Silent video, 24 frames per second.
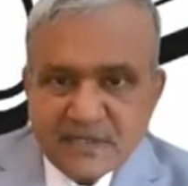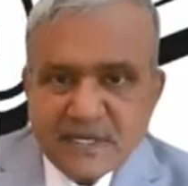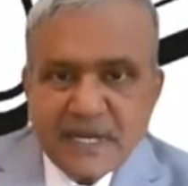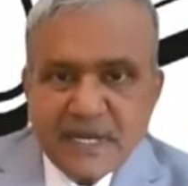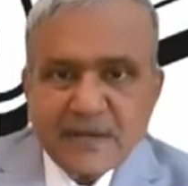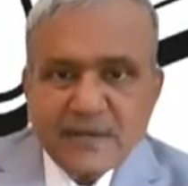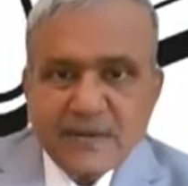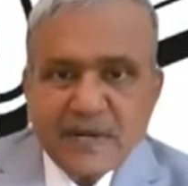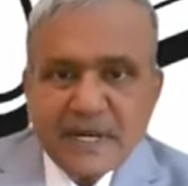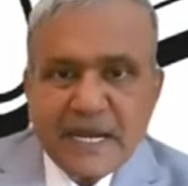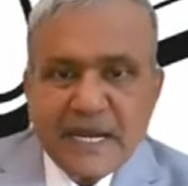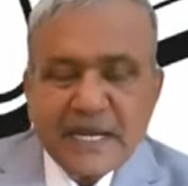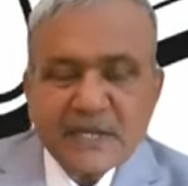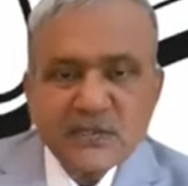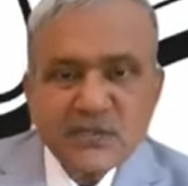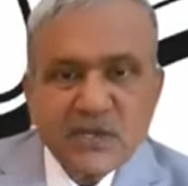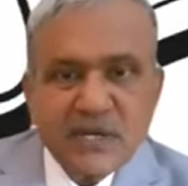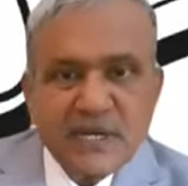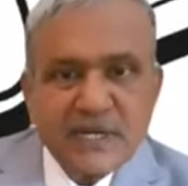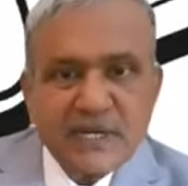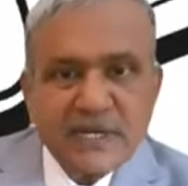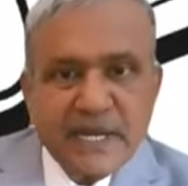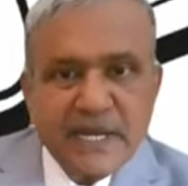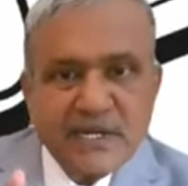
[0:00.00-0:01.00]
There were
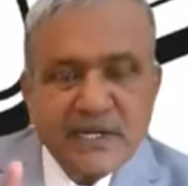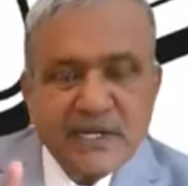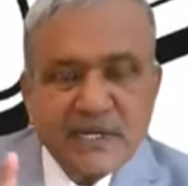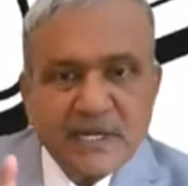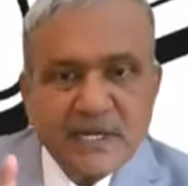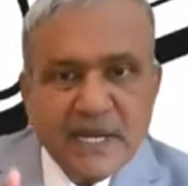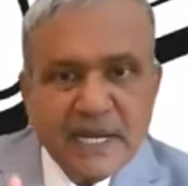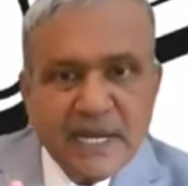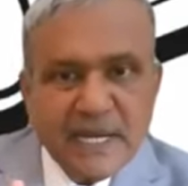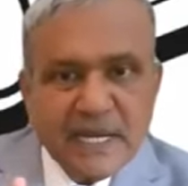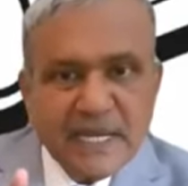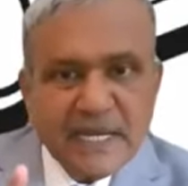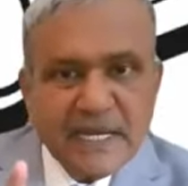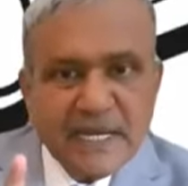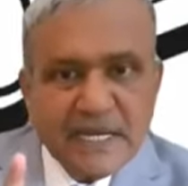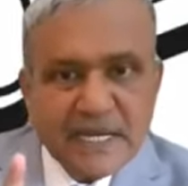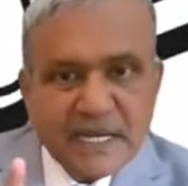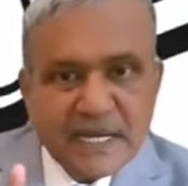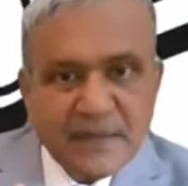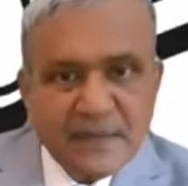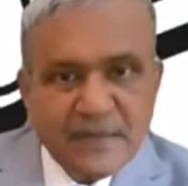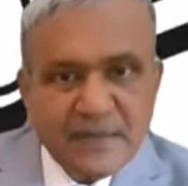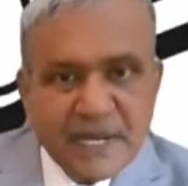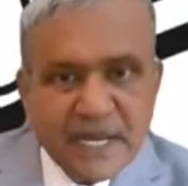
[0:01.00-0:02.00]
actually 19
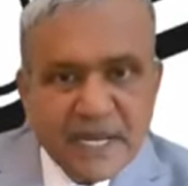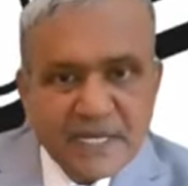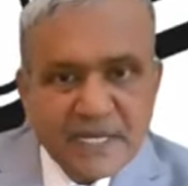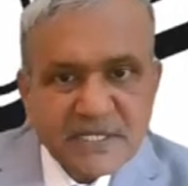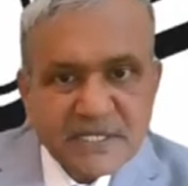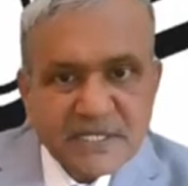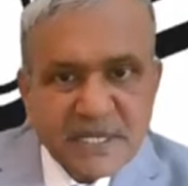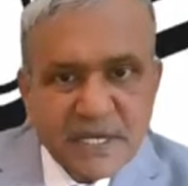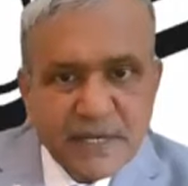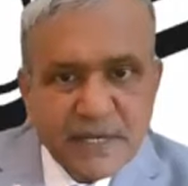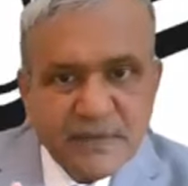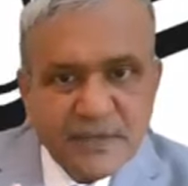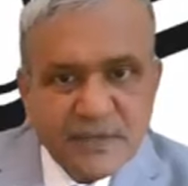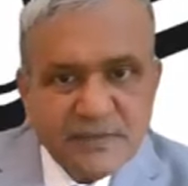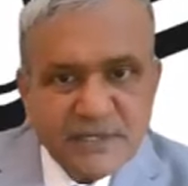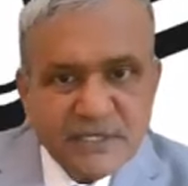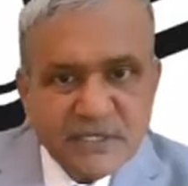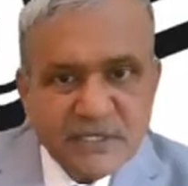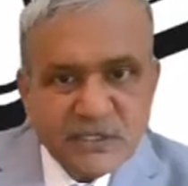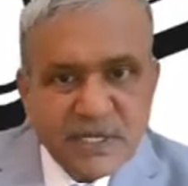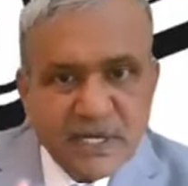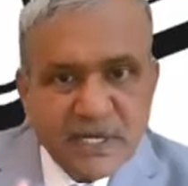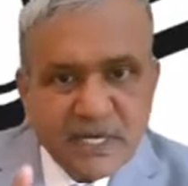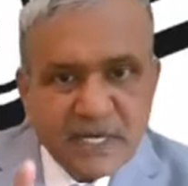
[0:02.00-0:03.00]
income tax came in
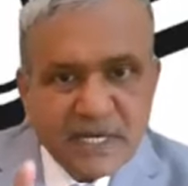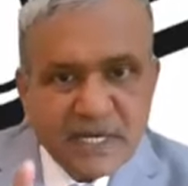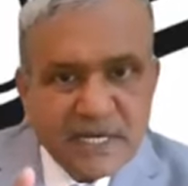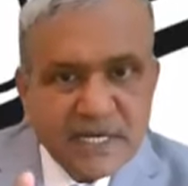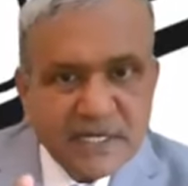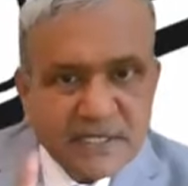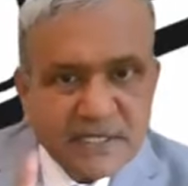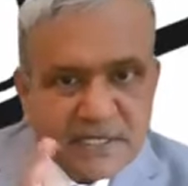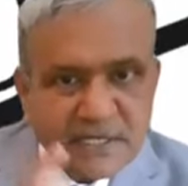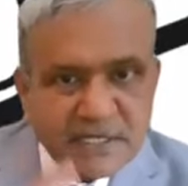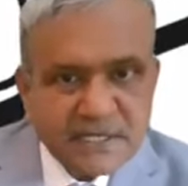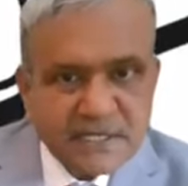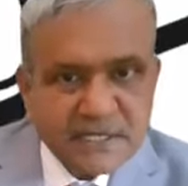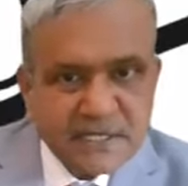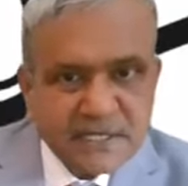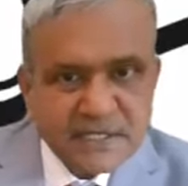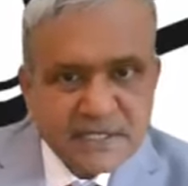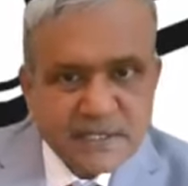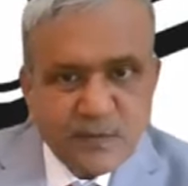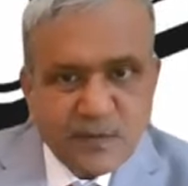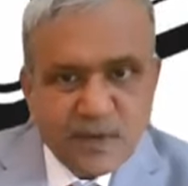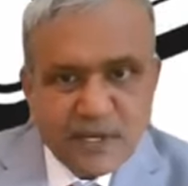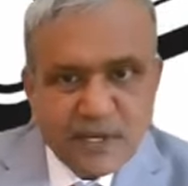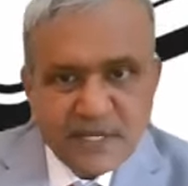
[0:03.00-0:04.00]
which year?
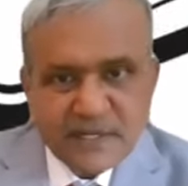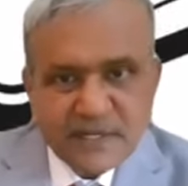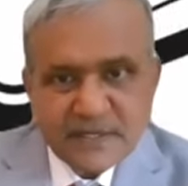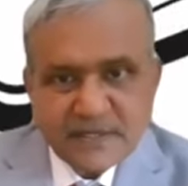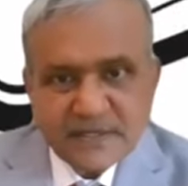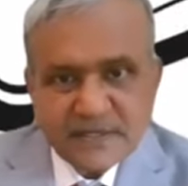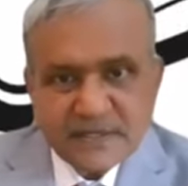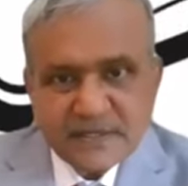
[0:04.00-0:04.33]
1961.